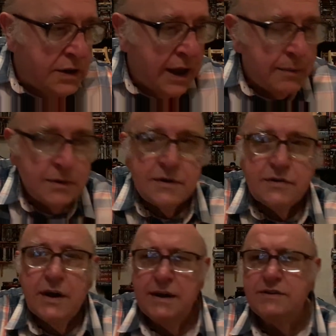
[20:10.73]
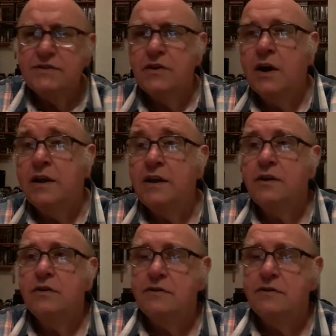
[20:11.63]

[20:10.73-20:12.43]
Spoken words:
that, but as I say, is a signed edition,